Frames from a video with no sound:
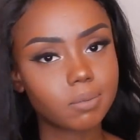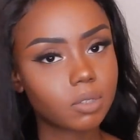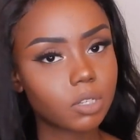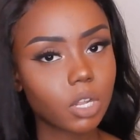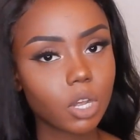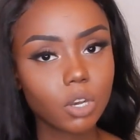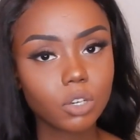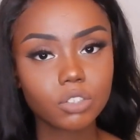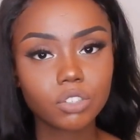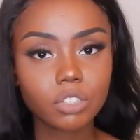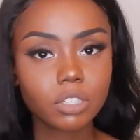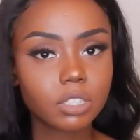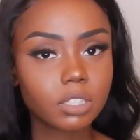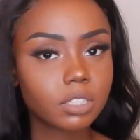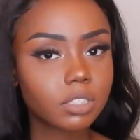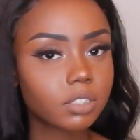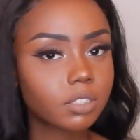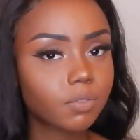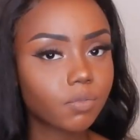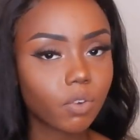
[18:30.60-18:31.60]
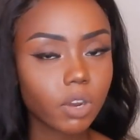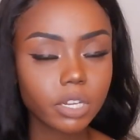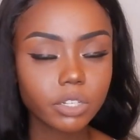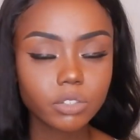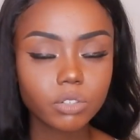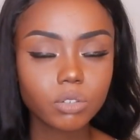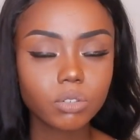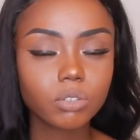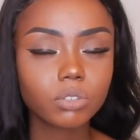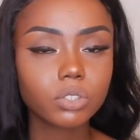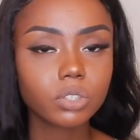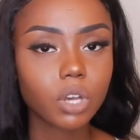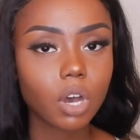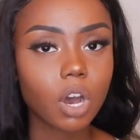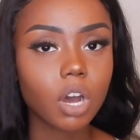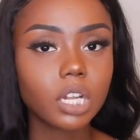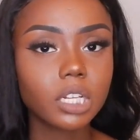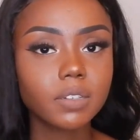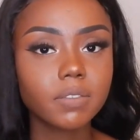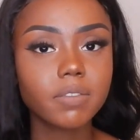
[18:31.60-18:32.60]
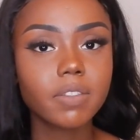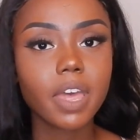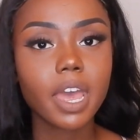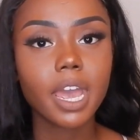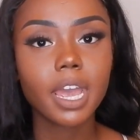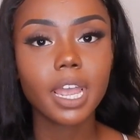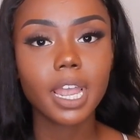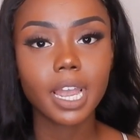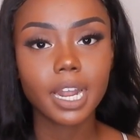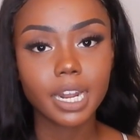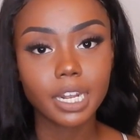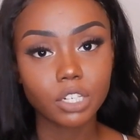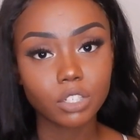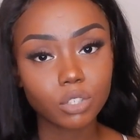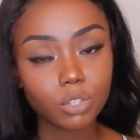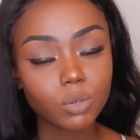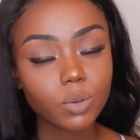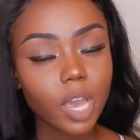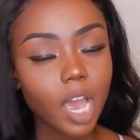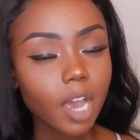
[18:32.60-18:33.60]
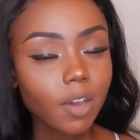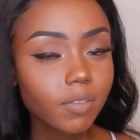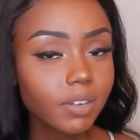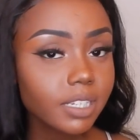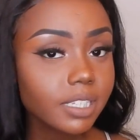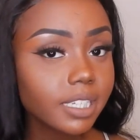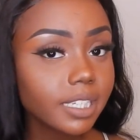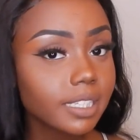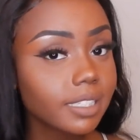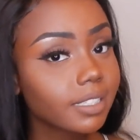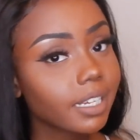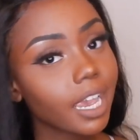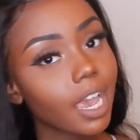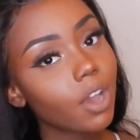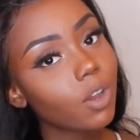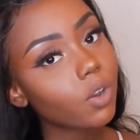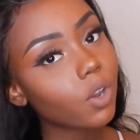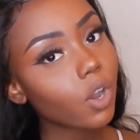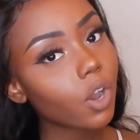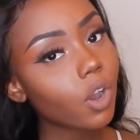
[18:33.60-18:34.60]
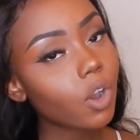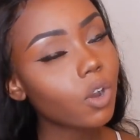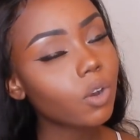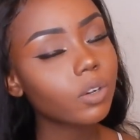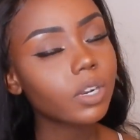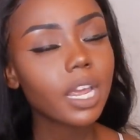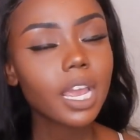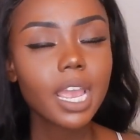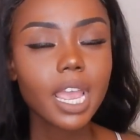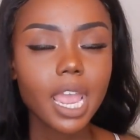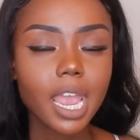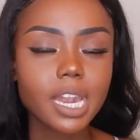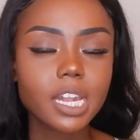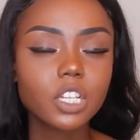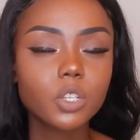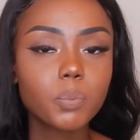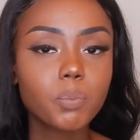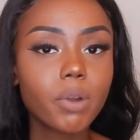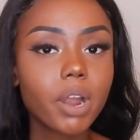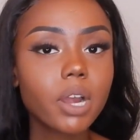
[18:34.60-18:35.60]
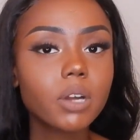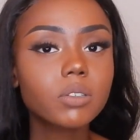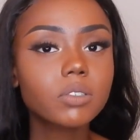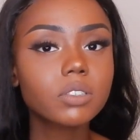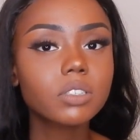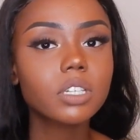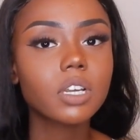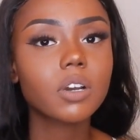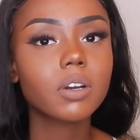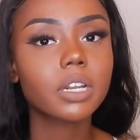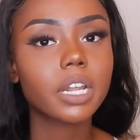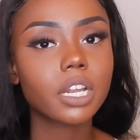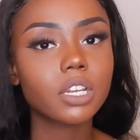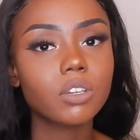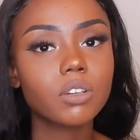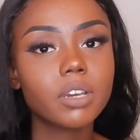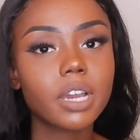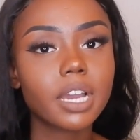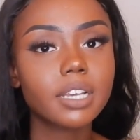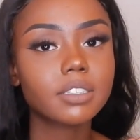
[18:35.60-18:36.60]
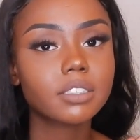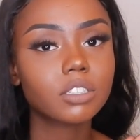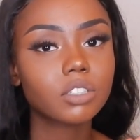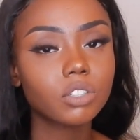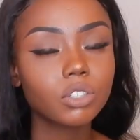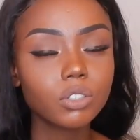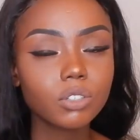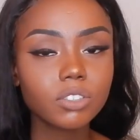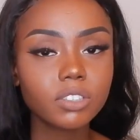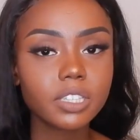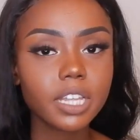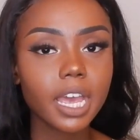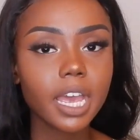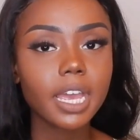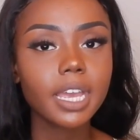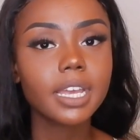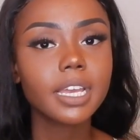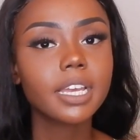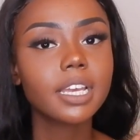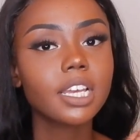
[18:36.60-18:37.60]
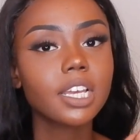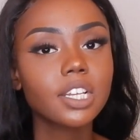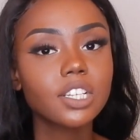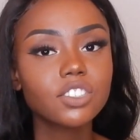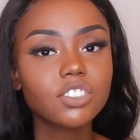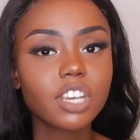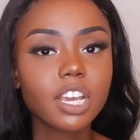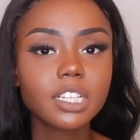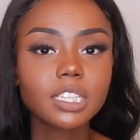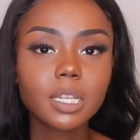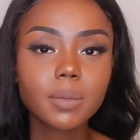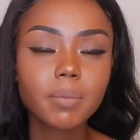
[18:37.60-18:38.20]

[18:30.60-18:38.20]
closures, frontals, all of that, and I do have a discount code, and it's Brownstone, and you guys could use that. Check